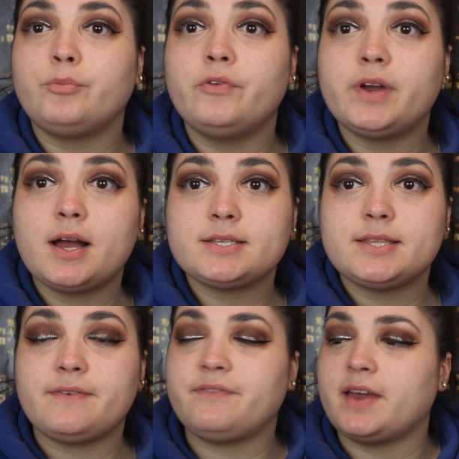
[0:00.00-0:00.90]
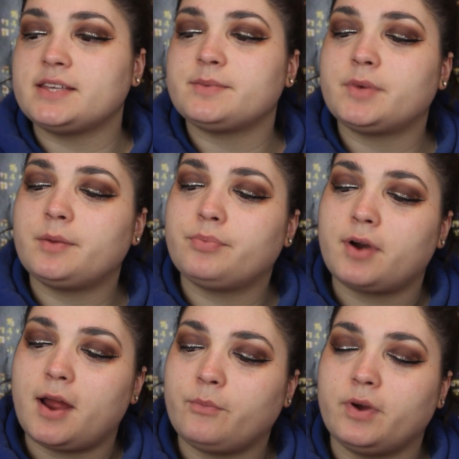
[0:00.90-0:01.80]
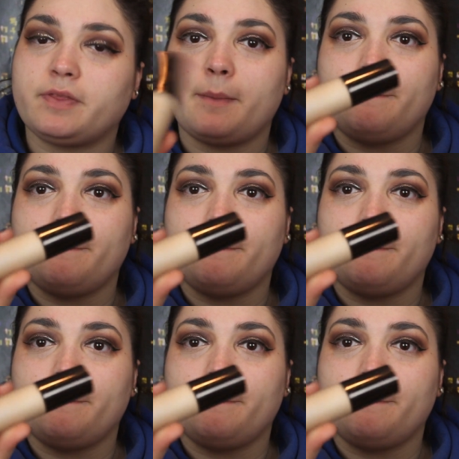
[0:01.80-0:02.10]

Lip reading: Moving on to the face, I'm going to prime with